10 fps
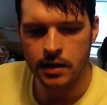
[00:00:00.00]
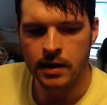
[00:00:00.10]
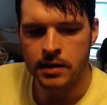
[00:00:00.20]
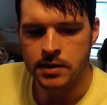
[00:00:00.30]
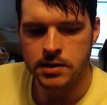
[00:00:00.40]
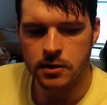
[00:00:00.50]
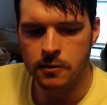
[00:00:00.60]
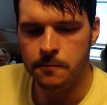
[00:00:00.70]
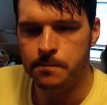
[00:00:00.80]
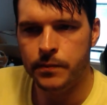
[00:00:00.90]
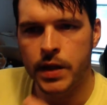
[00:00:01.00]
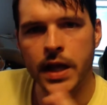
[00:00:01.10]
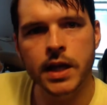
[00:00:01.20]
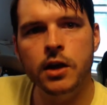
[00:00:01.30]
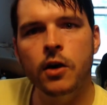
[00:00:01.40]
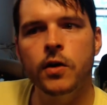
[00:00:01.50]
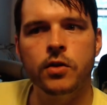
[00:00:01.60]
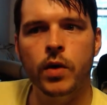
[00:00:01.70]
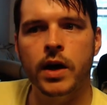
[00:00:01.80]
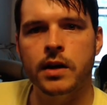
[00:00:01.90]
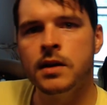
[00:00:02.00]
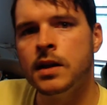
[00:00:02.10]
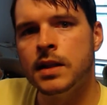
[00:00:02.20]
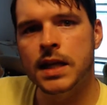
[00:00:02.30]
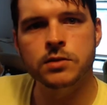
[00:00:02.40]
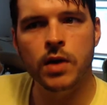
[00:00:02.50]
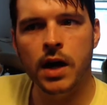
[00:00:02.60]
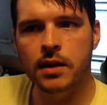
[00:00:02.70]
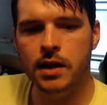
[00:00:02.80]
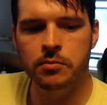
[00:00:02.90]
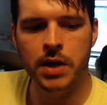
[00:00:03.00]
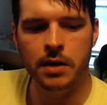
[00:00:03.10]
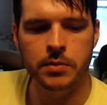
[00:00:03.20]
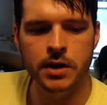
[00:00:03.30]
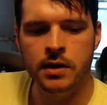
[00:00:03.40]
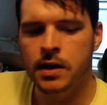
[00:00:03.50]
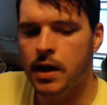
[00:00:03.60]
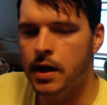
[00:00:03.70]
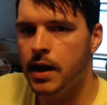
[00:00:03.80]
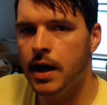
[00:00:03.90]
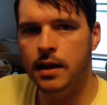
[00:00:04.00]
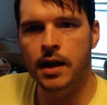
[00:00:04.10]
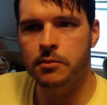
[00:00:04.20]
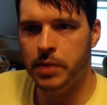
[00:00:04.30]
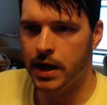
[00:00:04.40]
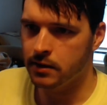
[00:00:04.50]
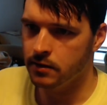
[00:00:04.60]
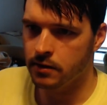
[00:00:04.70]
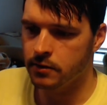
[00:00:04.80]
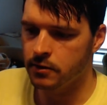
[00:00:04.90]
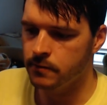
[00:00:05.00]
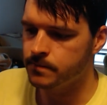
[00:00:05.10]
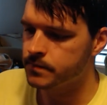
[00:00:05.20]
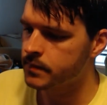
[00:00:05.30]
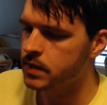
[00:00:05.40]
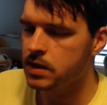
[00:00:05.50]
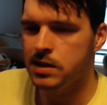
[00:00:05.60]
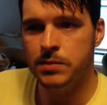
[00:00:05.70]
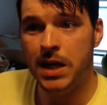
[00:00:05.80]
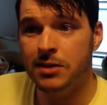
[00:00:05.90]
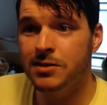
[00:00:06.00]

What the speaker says: so it could go either way. That's why I like Bamba, and I like Bagley the third. I'm not really